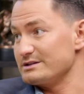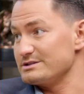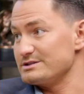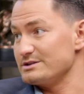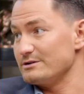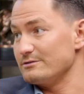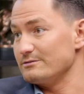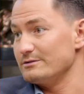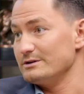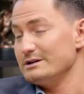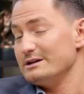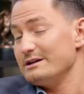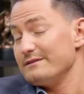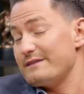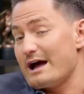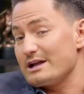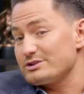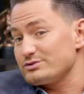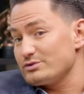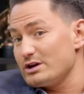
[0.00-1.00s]
So
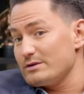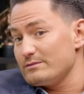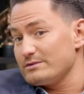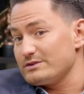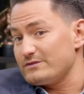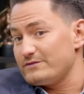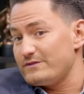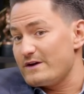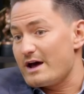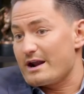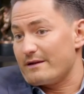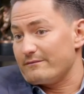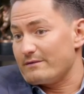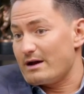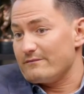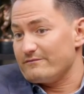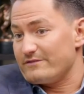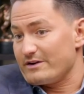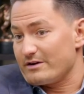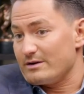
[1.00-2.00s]
that's where I am with the Fed.
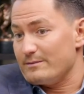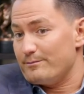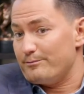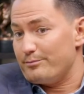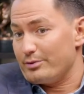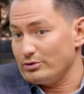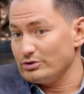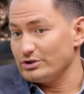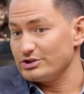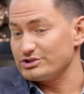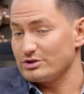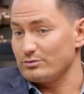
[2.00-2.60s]
I'm very bullish